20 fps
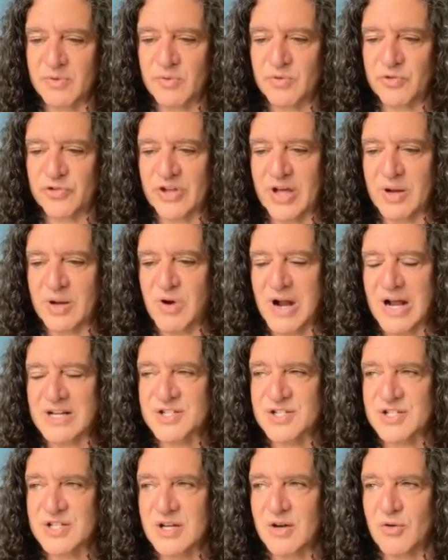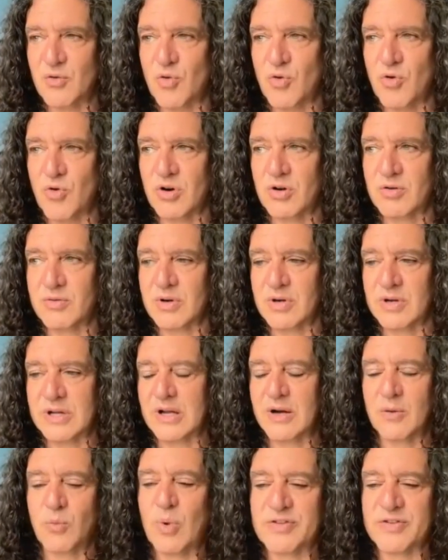Zen practice or you
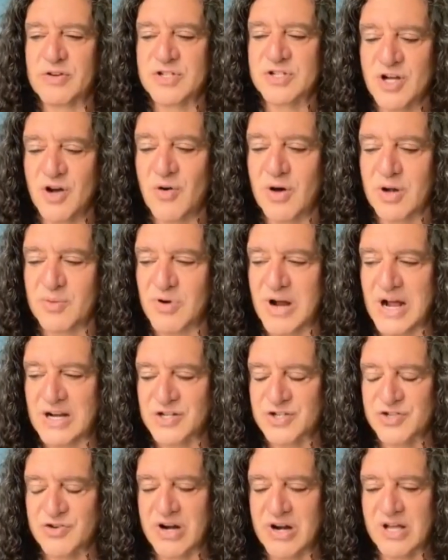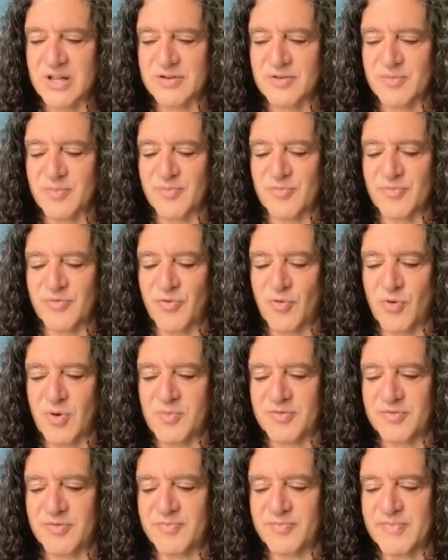know, whether it's koan practice or any other form
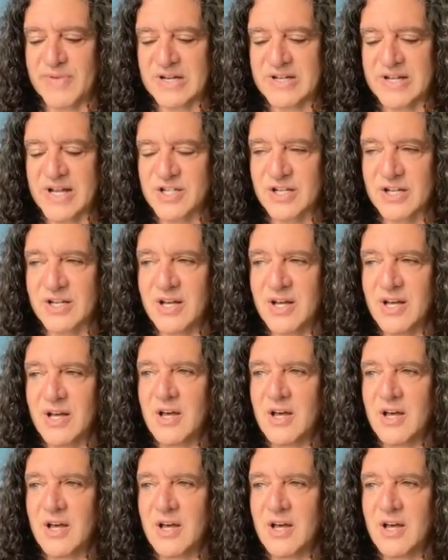of meditation,